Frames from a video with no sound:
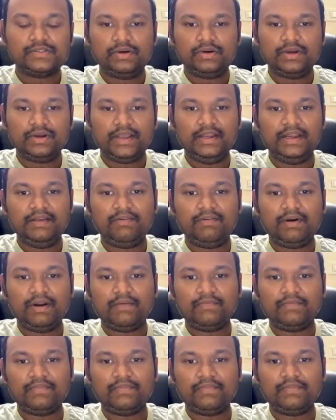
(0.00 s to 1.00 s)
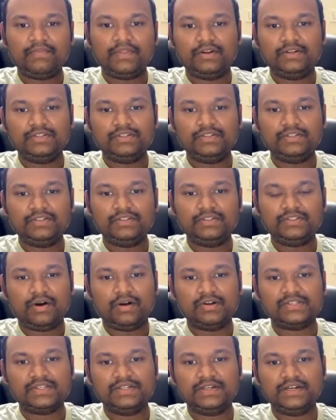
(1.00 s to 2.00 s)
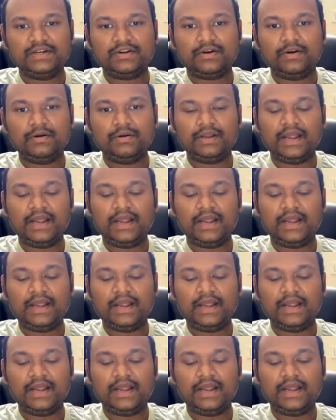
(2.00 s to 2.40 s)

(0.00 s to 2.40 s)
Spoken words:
any one of the technology you can concentrate on,